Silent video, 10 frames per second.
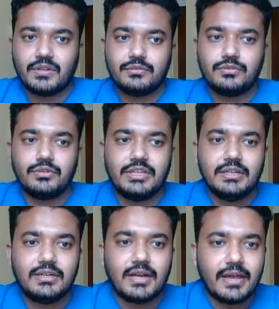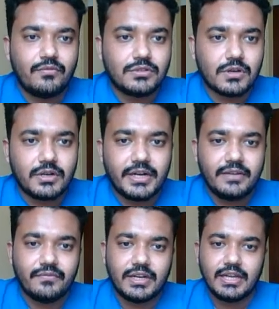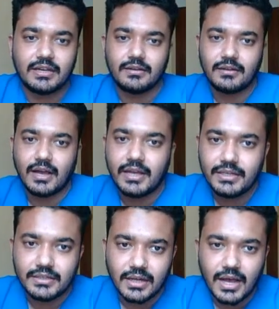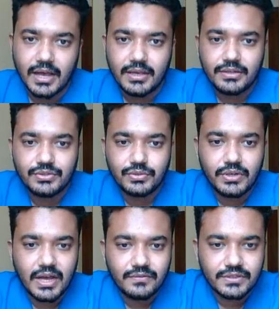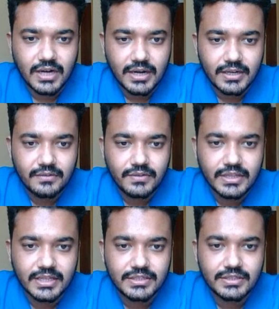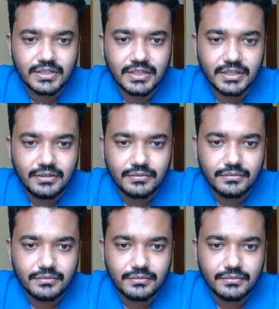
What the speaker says: So here I was already winning. I should have started with h3,